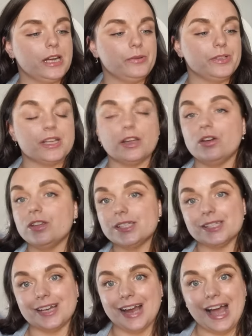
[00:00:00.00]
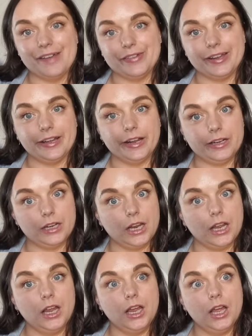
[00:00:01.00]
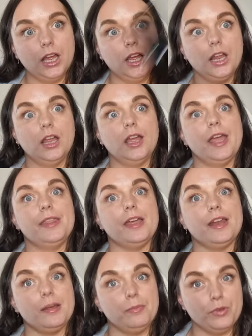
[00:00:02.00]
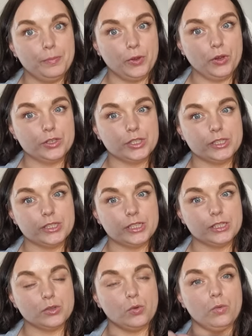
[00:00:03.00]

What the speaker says: And anyways, I got this in the advent calendar, and then I repurchased this.